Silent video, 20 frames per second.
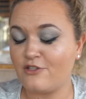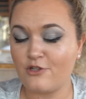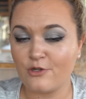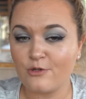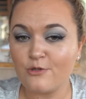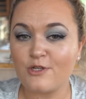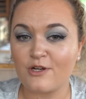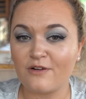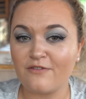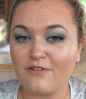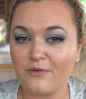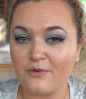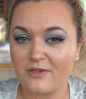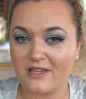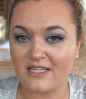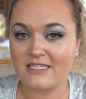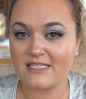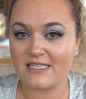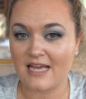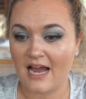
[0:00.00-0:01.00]
do serve it with
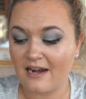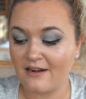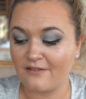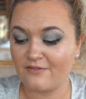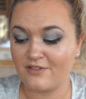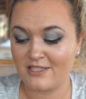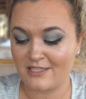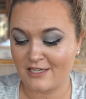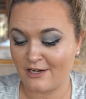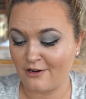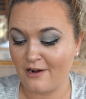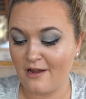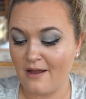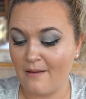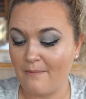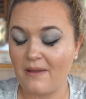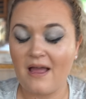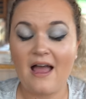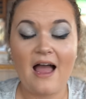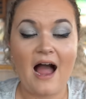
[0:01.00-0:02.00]
a side of syrup.
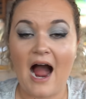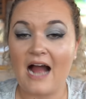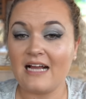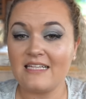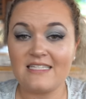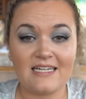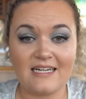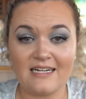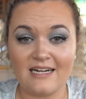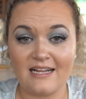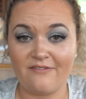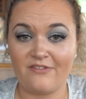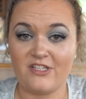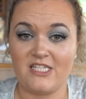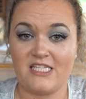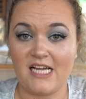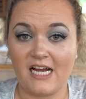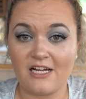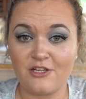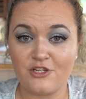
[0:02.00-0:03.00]
I didn't even
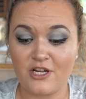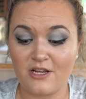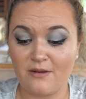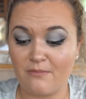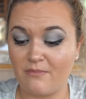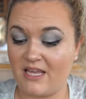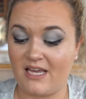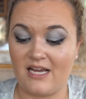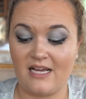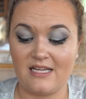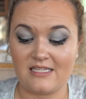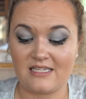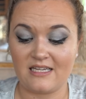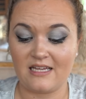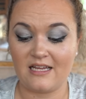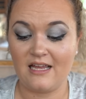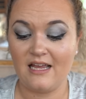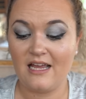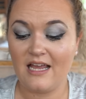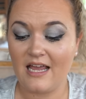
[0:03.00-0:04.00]
touch it because
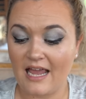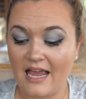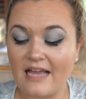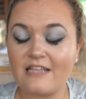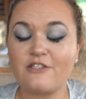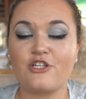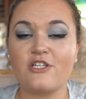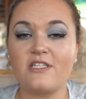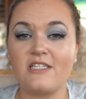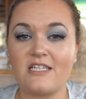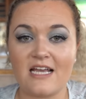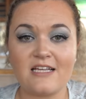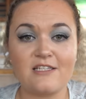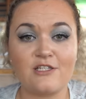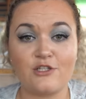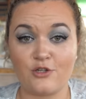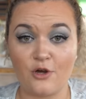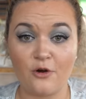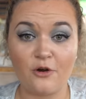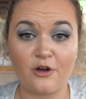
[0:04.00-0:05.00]
it just tastes
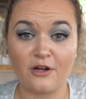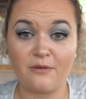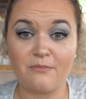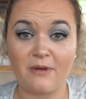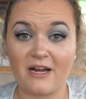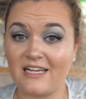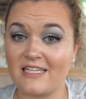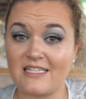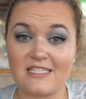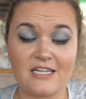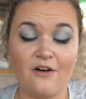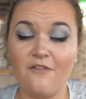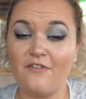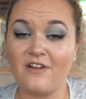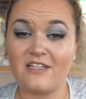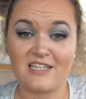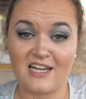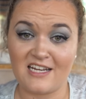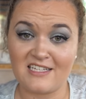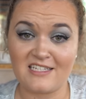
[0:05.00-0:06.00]
so good by itself,
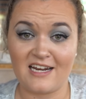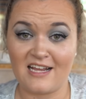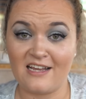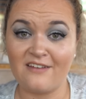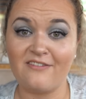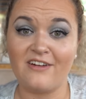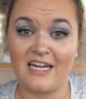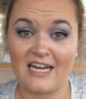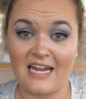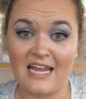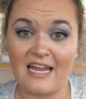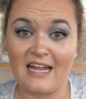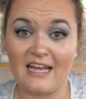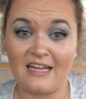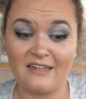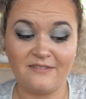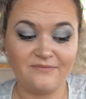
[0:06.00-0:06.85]
it doesn't even need it.